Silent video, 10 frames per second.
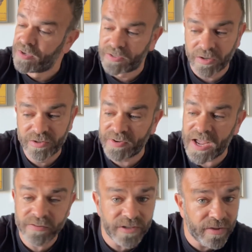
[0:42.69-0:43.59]
goes
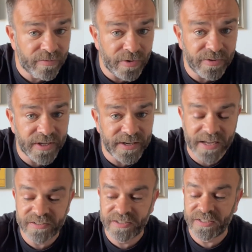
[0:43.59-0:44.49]
round and through the
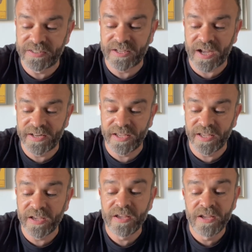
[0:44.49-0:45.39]
connectors inside
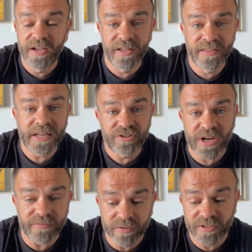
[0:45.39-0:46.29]
here. It then
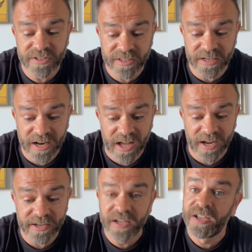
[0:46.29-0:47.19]
travels to the light,